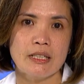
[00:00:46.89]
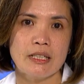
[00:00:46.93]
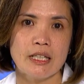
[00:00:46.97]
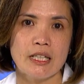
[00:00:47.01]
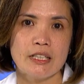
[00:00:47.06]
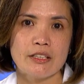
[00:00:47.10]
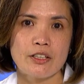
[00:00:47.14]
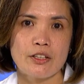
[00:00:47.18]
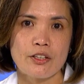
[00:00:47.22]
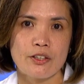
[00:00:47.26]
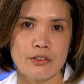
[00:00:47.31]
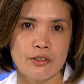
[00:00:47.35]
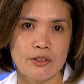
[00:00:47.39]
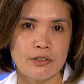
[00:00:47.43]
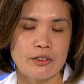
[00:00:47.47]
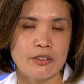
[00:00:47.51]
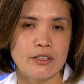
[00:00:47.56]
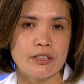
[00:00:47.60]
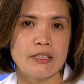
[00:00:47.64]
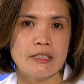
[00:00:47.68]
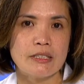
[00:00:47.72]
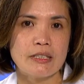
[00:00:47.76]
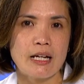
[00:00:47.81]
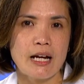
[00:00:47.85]
And the
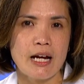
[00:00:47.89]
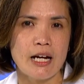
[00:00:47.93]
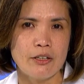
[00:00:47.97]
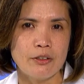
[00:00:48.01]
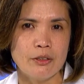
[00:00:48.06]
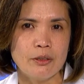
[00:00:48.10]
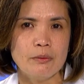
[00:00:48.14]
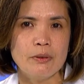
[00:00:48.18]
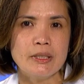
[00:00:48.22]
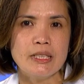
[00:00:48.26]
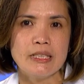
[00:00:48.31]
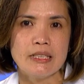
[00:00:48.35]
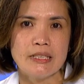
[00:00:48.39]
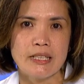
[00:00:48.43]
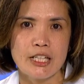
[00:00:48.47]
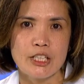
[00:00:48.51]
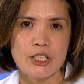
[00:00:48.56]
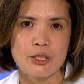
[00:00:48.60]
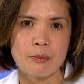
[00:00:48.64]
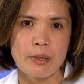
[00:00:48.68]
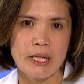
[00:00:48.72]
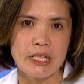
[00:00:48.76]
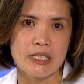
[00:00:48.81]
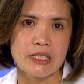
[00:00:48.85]
third, how do we
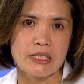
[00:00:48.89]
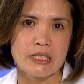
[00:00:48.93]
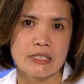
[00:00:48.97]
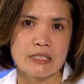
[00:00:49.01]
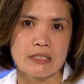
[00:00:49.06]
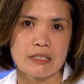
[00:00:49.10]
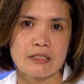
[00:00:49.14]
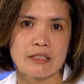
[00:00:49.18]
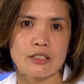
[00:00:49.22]
engage patients